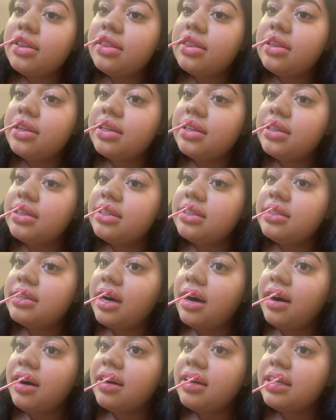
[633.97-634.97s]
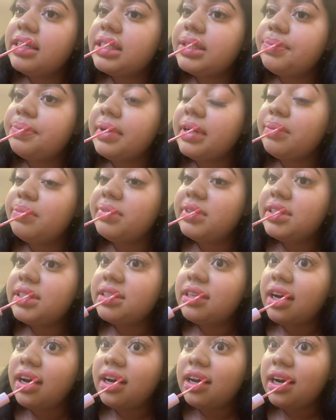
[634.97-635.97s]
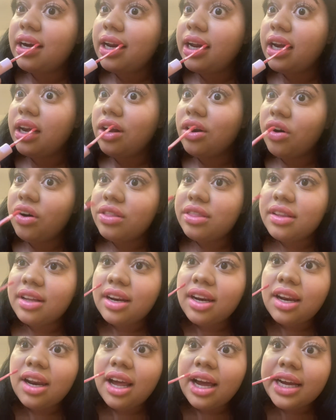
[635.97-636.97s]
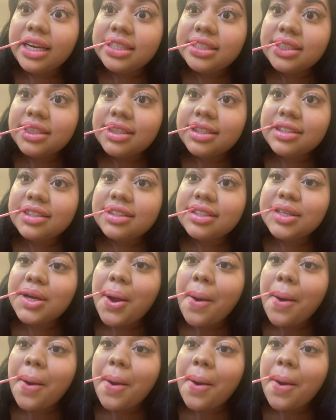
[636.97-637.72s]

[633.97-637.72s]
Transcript: the darkest, but I'm certainly not the lightest.